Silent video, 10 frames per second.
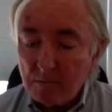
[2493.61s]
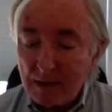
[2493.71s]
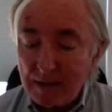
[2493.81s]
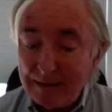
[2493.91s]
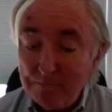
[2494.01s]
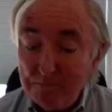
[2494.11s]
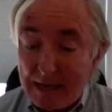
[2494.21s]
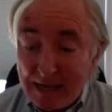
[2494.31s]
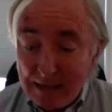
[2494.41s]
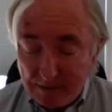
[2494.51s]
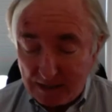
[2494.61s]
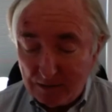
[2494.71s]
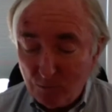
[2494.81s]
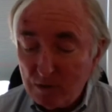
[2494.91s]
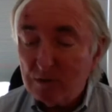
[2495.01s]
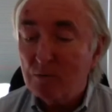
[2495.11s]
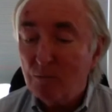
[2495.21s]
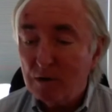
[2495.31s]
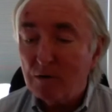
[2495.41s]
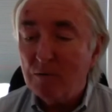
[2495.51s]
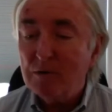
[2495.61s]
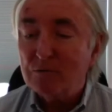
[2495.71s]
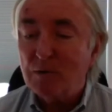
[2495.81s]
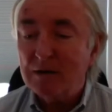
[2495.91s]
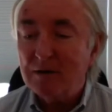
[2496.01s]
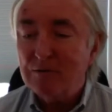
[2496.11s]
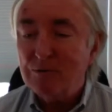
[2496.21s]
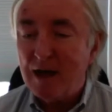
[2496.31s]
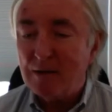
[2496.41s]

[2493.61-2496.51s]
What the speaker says: And maybe we're almost ready to do that.